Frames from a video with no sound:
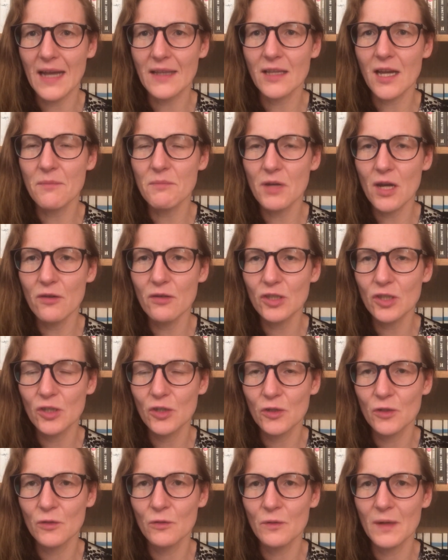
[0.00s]
And I'm going
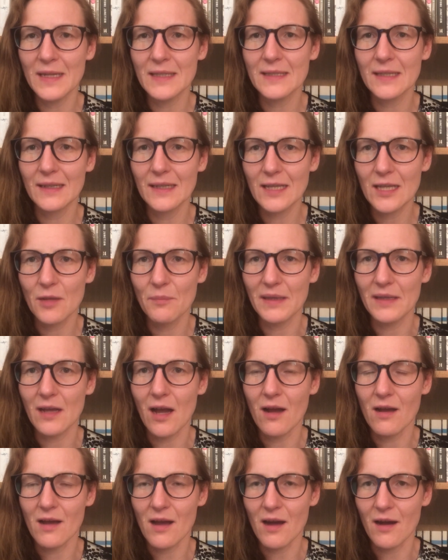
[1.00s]
to, it's a little bit
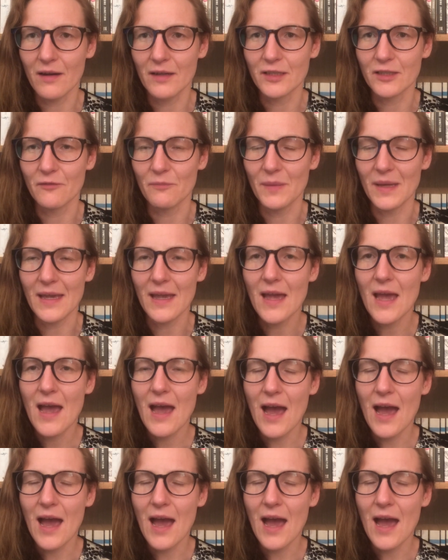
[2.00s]
unkind of me,